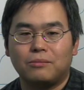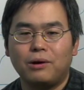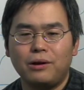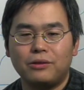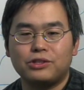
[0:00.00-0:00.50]

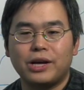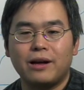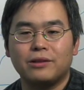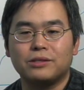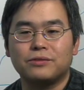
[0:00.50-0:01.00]
One other
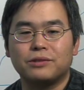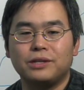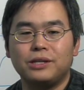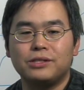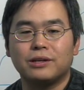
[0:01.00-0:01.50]
challenge for
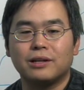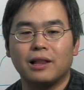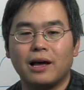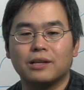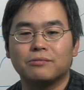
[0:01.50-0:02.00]
teaching a
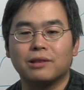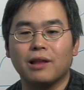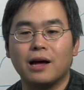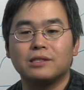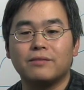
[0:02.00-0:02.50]
class with
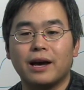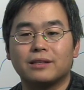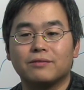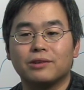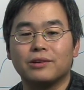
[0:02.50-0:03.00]
lots of
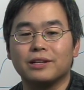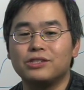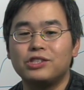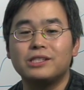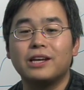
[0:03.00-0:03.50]
active learning
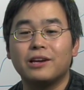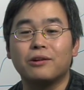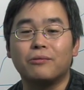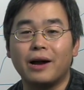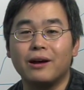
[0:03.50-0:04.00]
is just
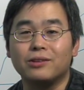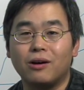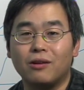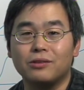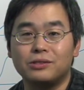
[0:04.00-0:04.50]
getting around to all